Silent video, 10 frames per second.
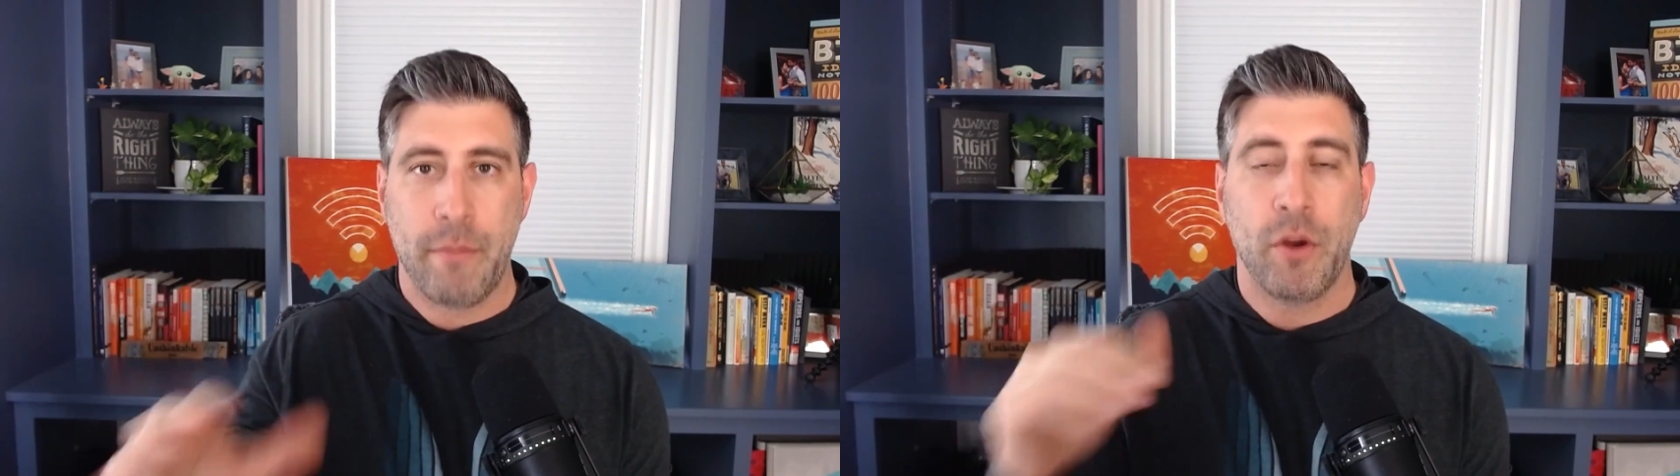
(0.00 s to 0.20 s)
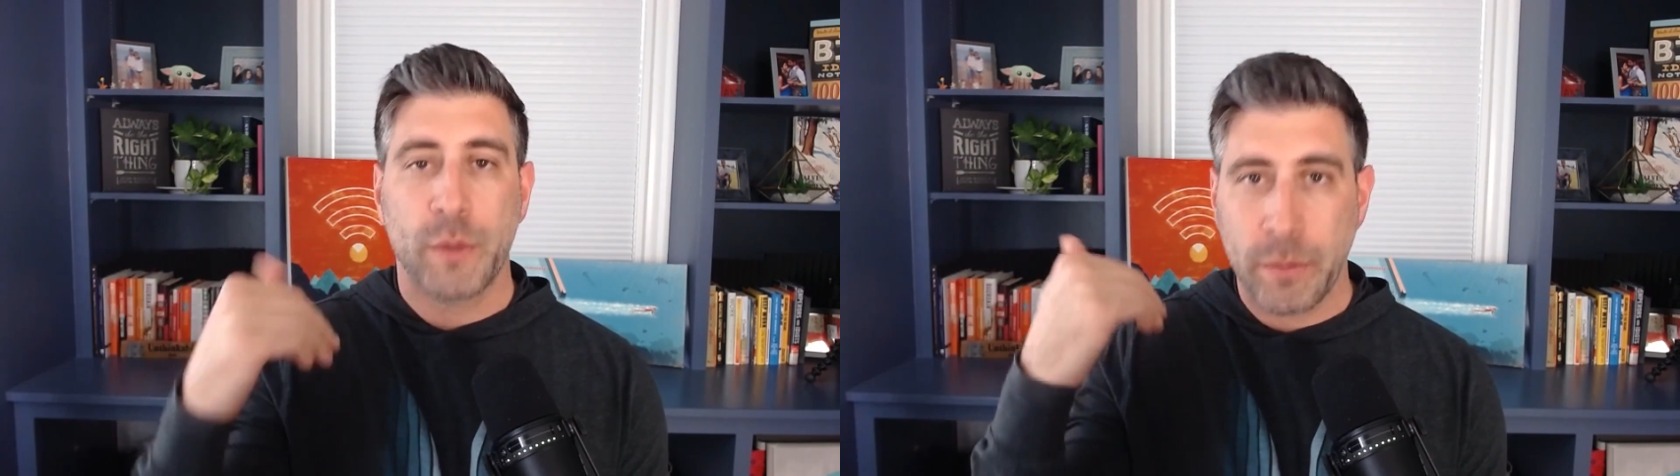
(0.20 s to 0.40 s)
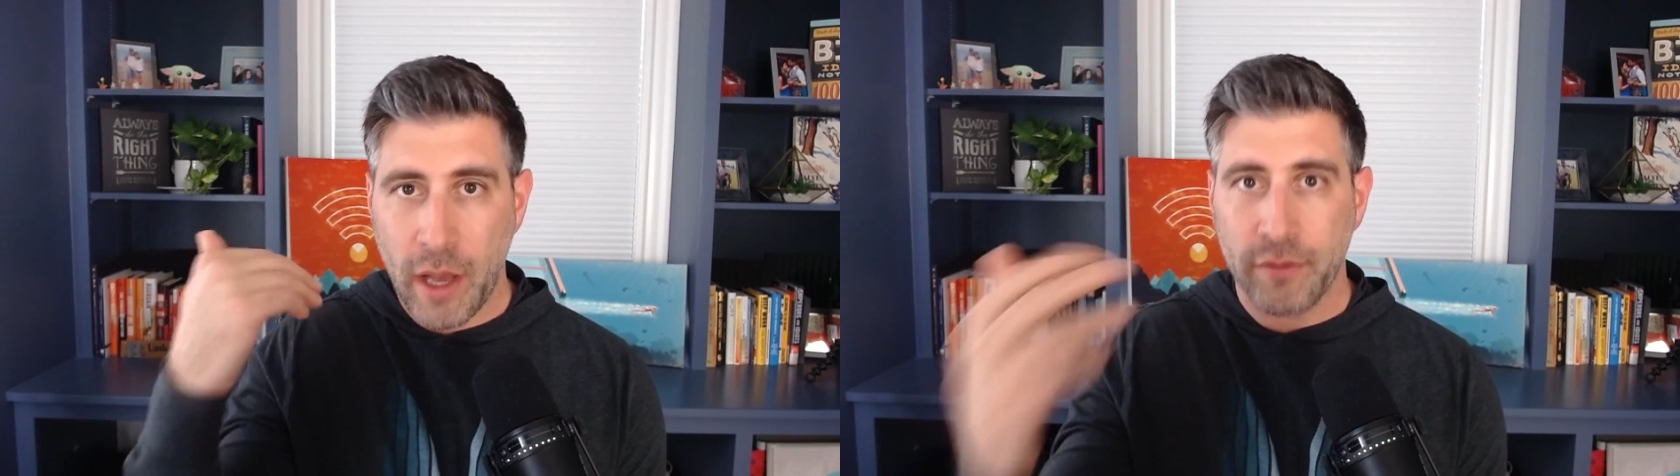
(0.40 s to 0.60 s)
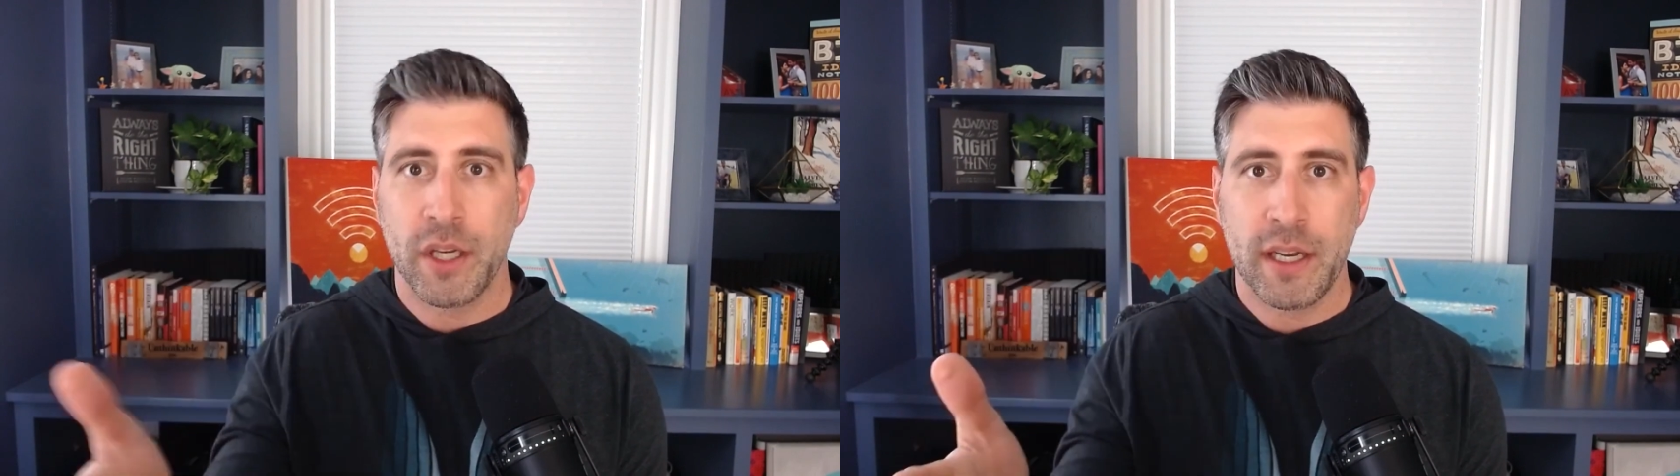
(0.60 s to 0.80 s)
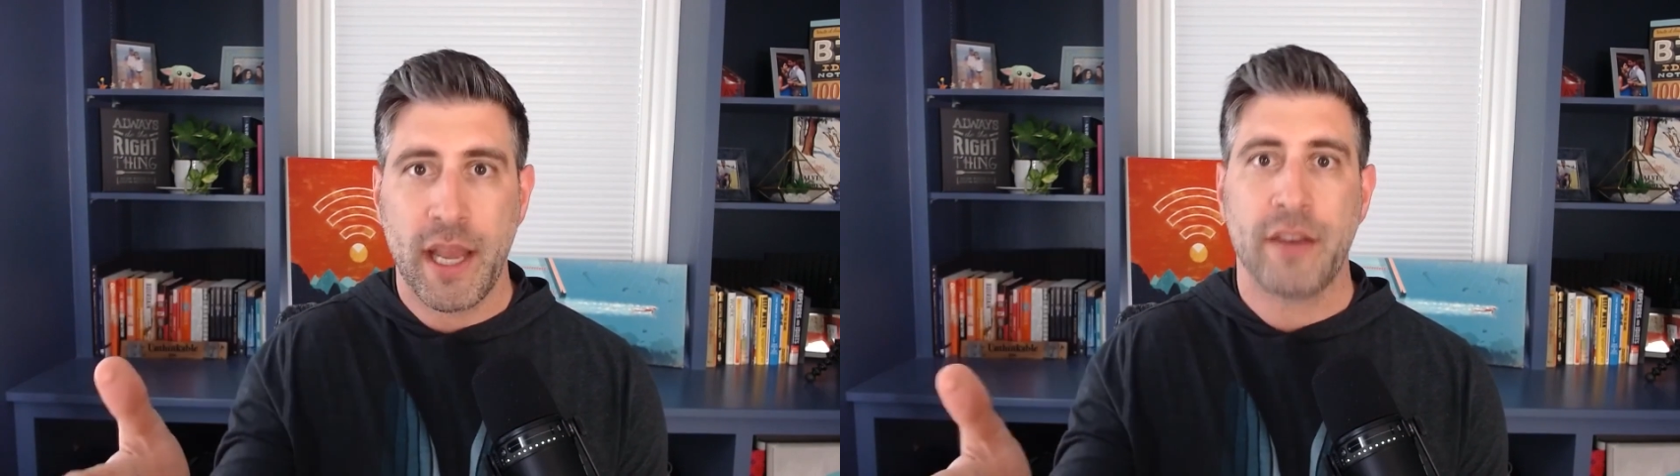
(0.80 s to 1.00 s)
Most people have
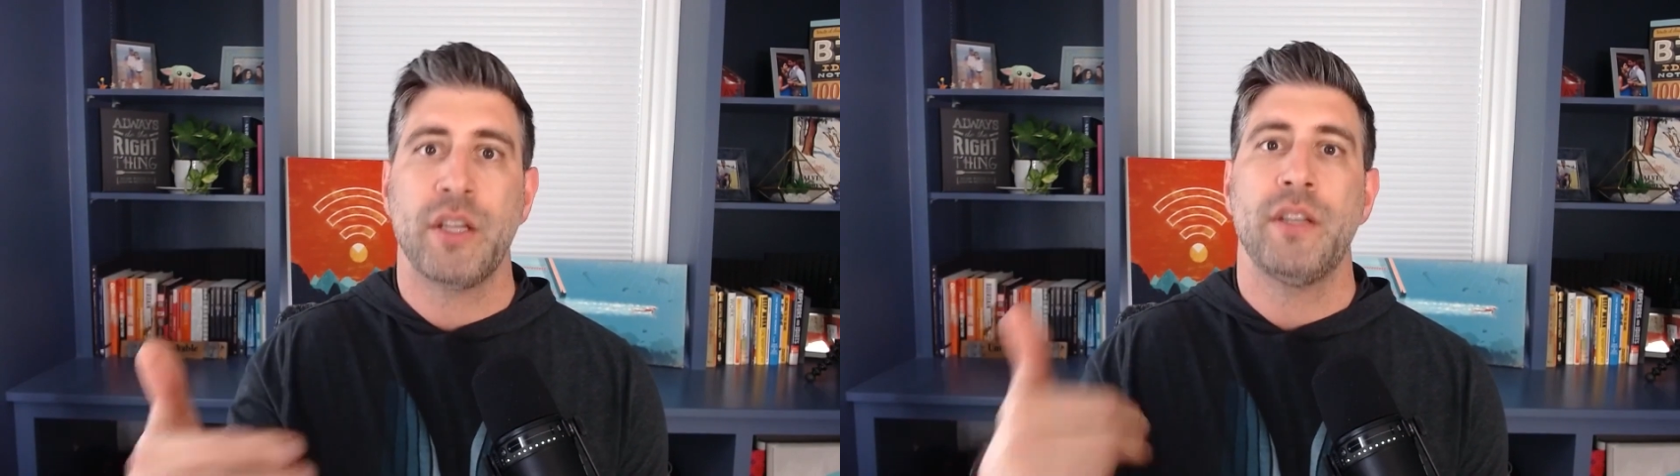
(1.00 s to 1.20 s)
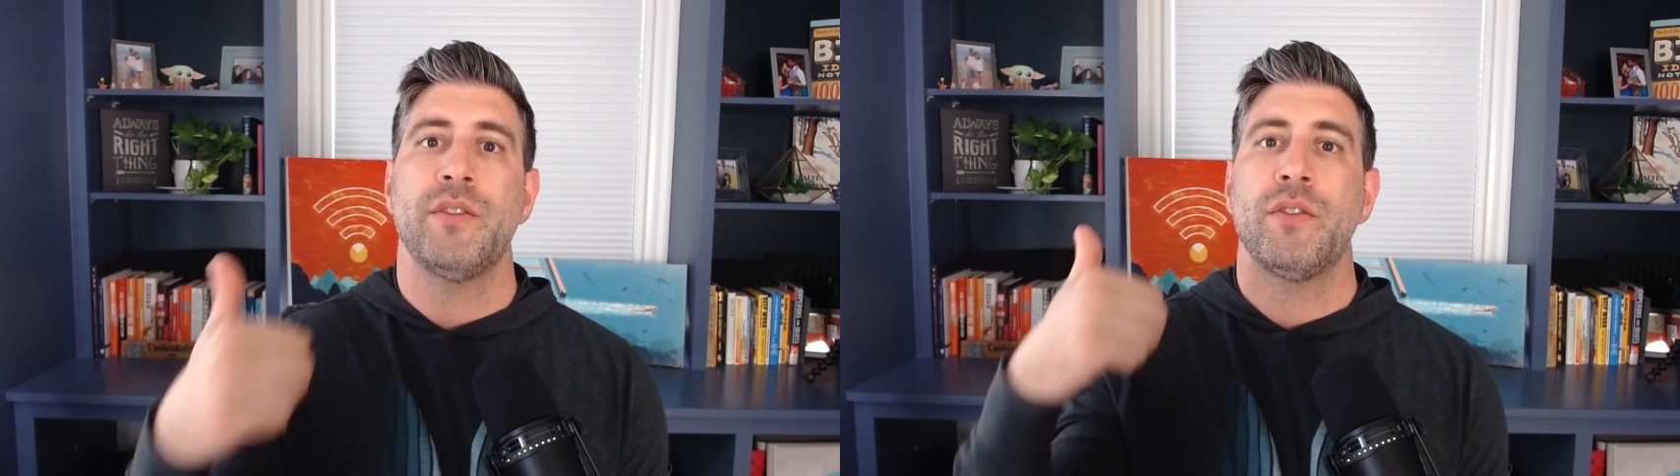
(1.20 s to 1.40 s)
good intentions.